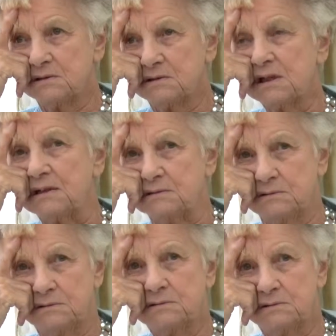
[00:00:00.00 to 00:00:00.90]
tunnel,
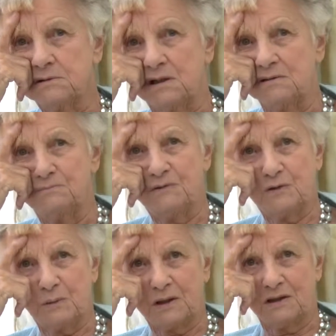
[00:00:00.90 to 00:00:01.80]
you know,
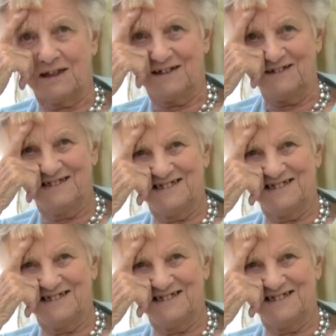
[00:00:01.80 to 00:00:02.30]
before we got out.